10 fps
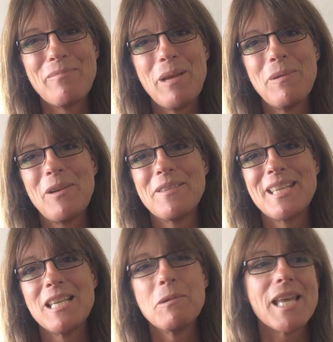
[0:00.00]
People often
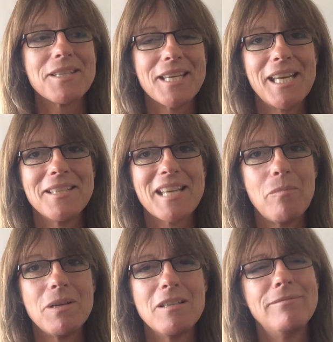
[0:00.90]
say, well, that's the kids'
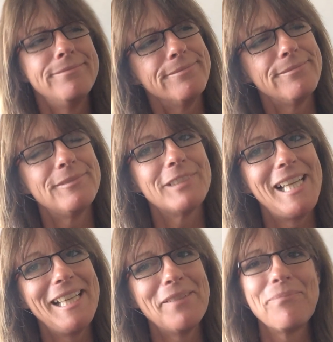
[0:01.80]
cupboard.
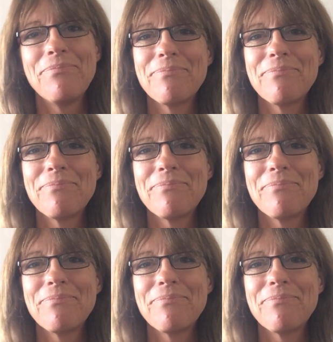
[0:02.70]
Really?